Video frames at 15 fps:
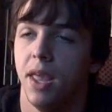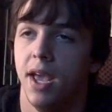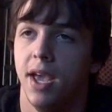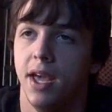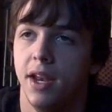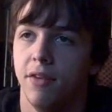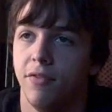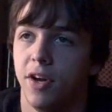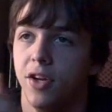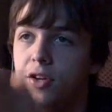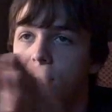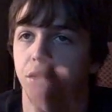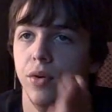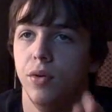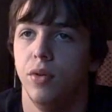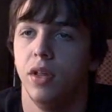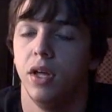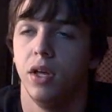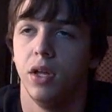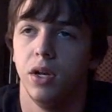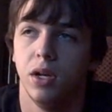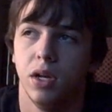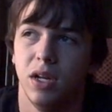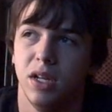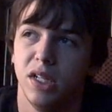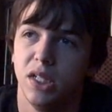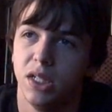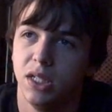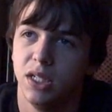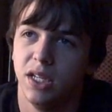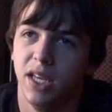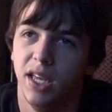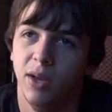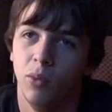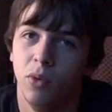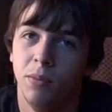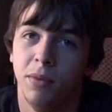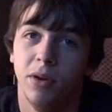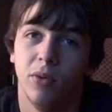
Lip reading: and if I do, then it would